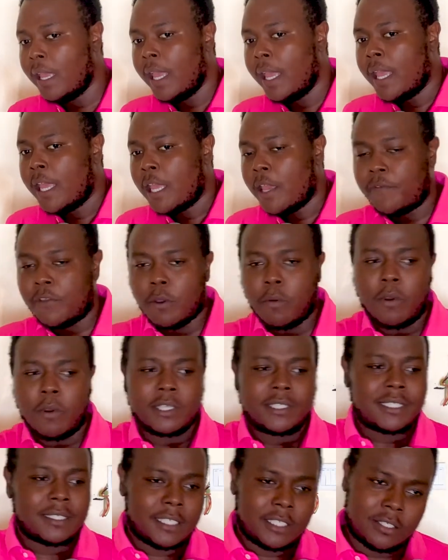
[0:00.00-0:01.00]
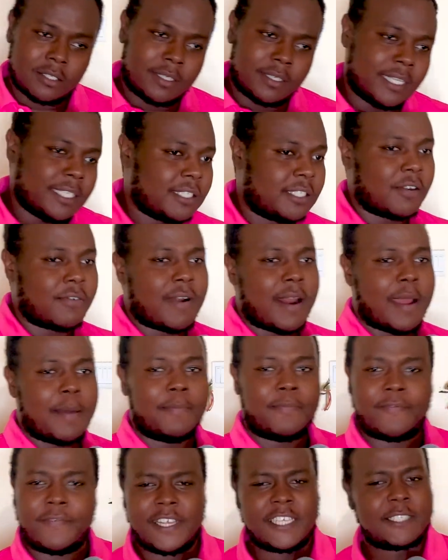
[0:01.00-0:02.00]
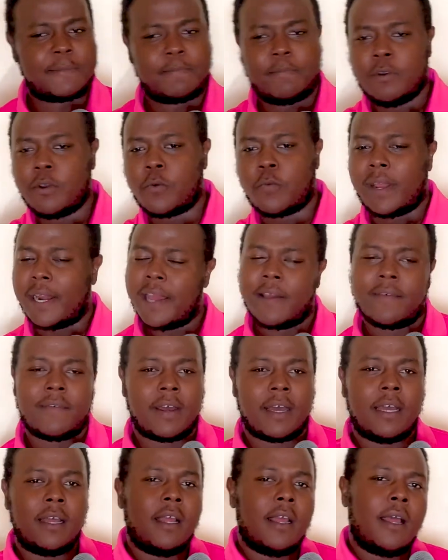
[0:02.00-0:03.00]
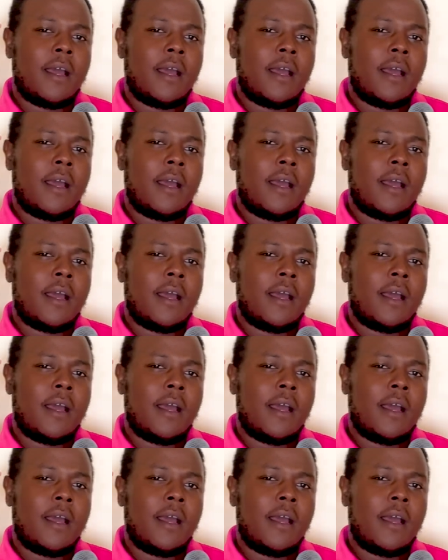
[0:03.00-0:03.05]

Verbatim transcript: If you're watching this on Instagram, Facebook, wherever,